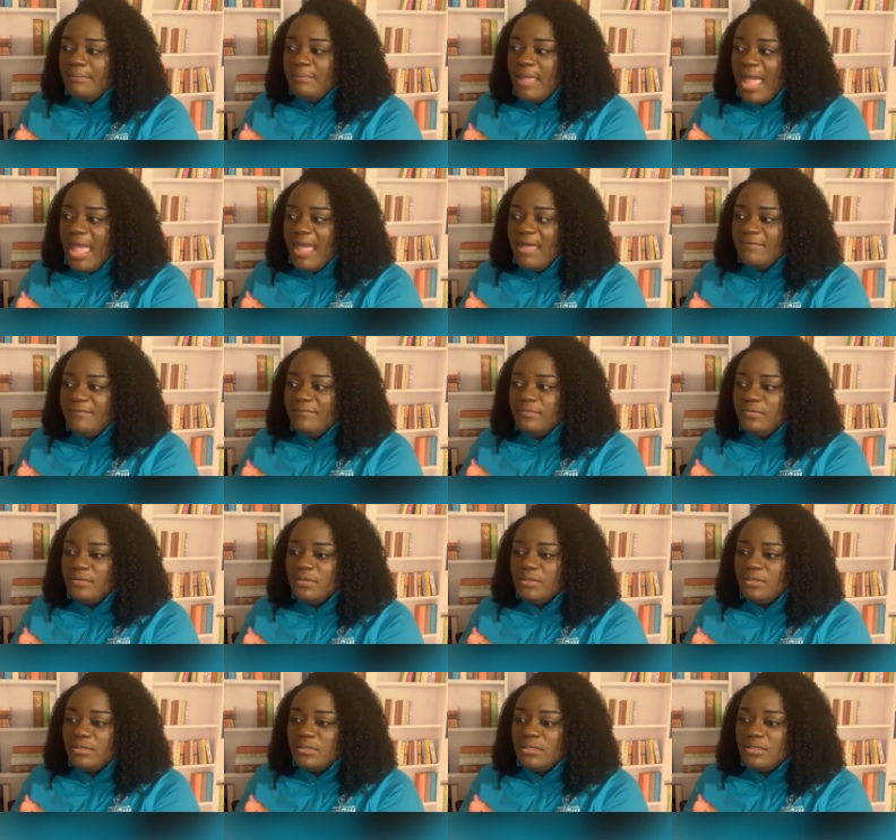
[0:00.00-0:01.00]
have
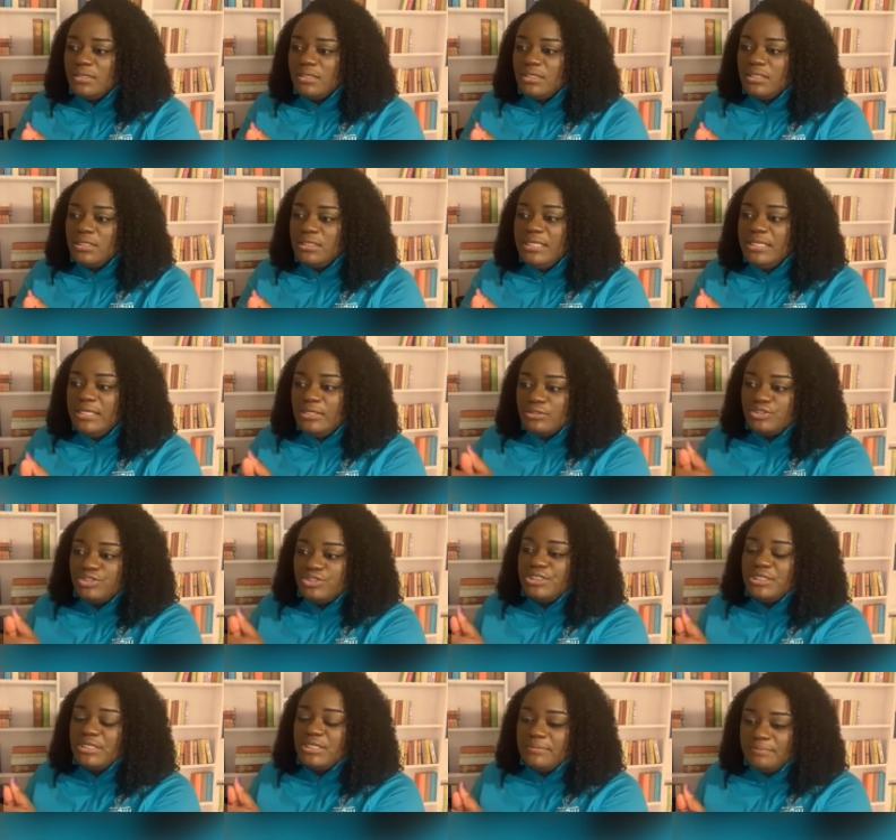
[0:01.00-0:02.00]

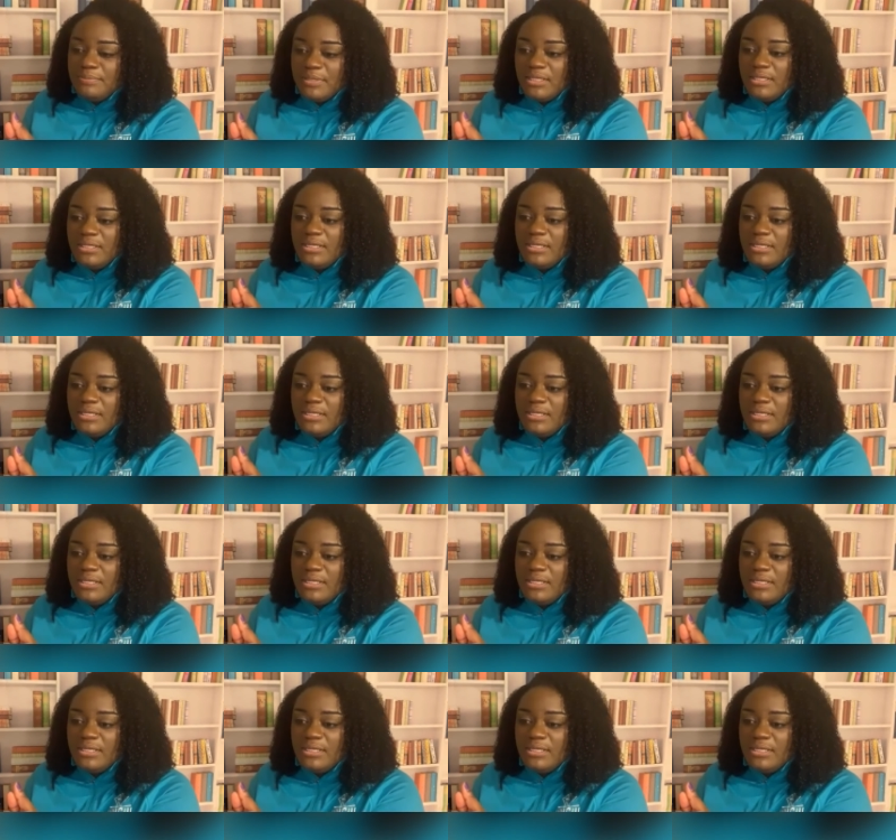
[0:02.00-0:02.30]
leadership